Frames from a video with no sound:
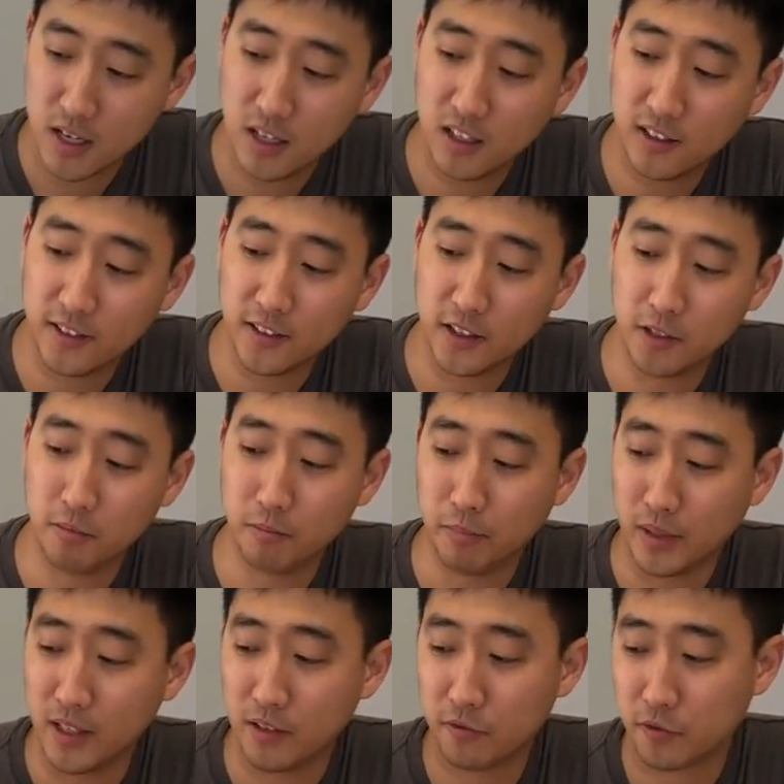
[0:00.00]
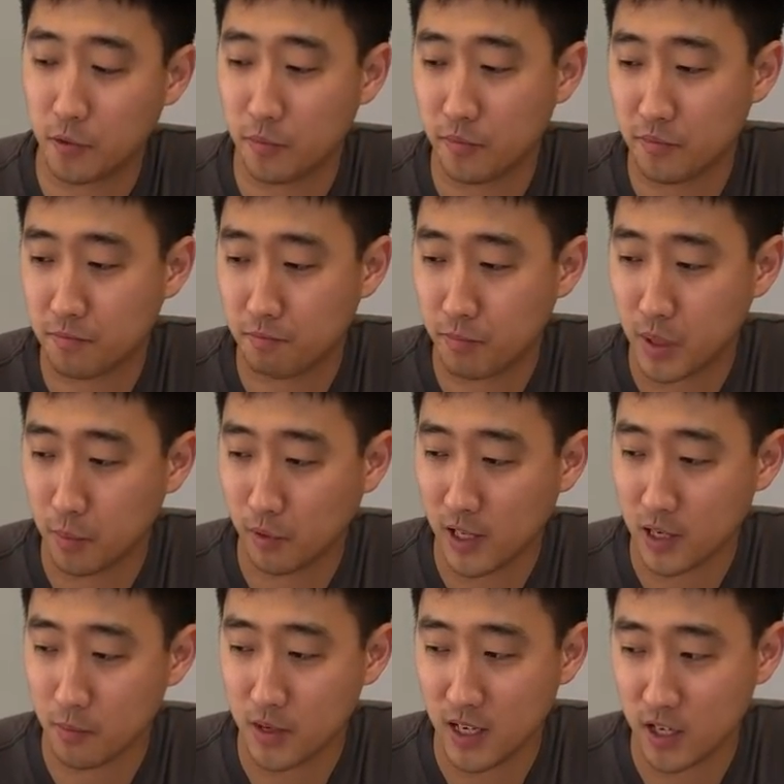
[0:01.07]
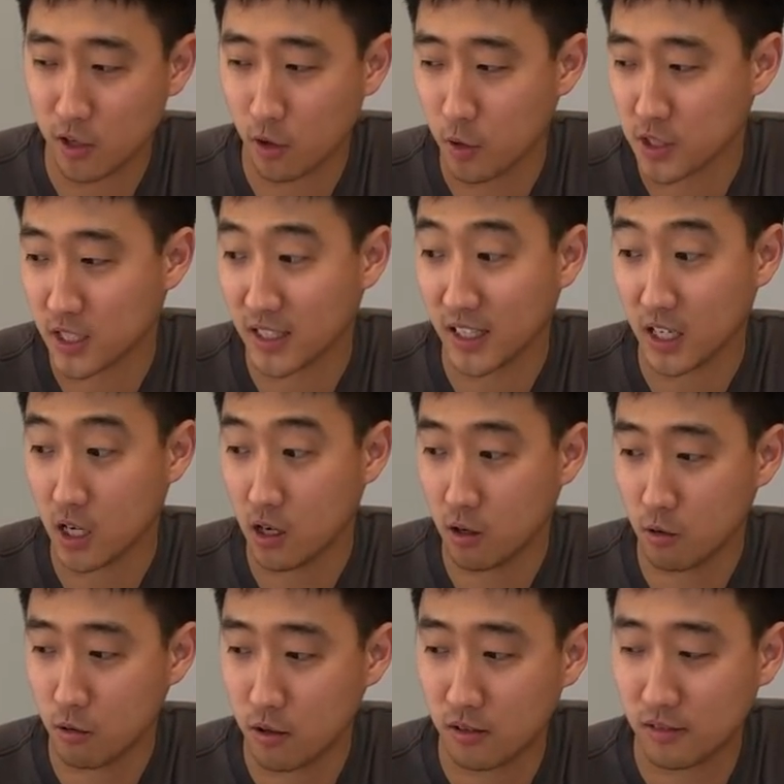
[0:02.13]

um, but for people like me and you're always on the go,